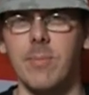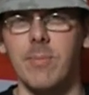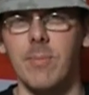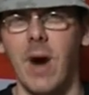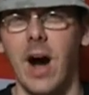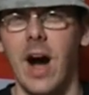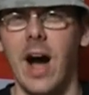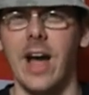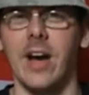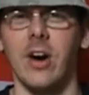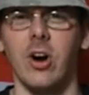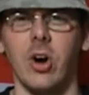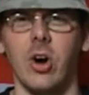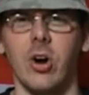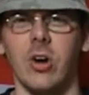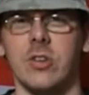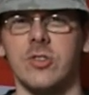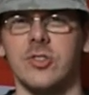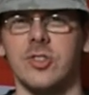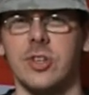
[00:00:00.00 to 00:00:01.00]
My
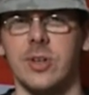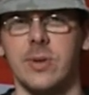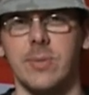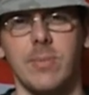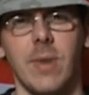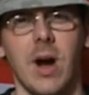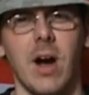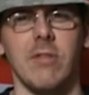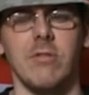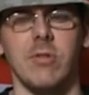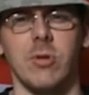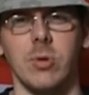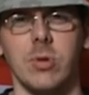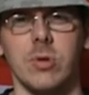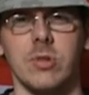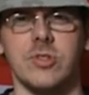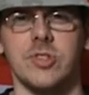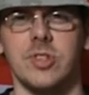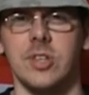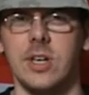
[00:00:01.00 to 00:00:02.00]
laws, my
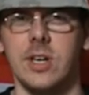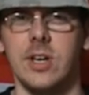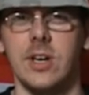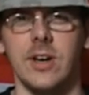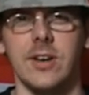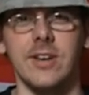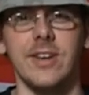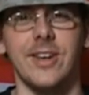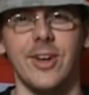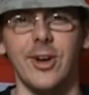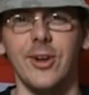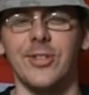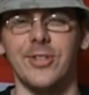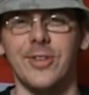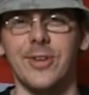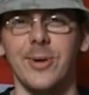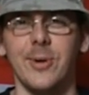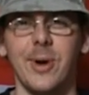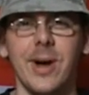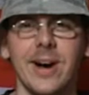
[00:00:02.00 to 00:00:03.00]
rules, and they're good
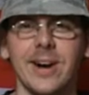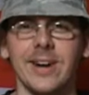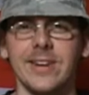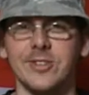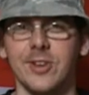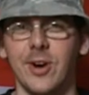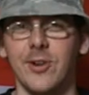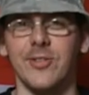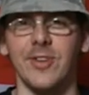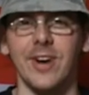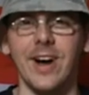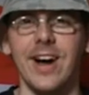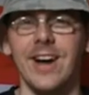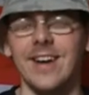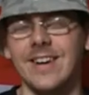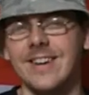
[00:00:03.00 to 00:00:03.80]
too, aren't they, so far?